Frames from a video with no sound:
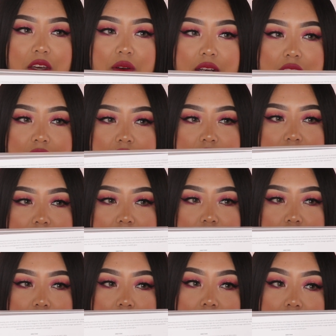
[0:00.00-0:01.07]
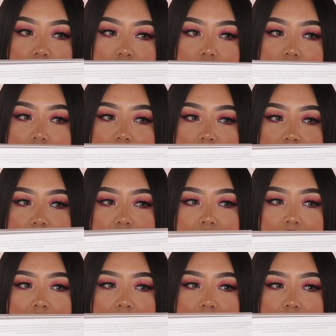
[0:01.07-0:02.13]
you can see the directions
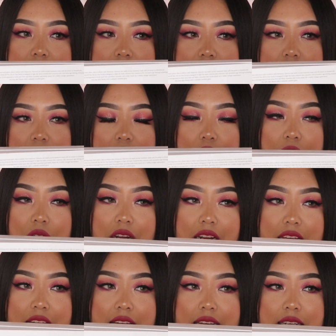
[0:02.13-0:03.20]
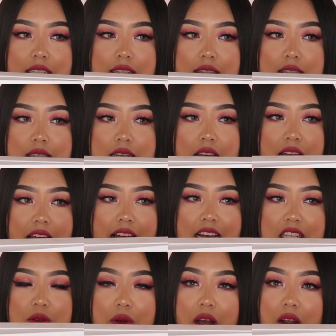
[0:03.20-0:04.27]
and the ingredients,
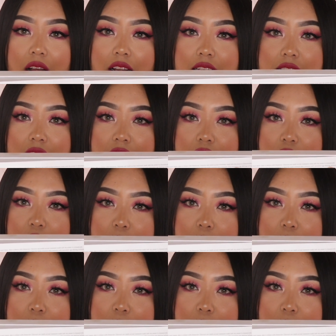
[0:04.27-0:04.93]
as well as a little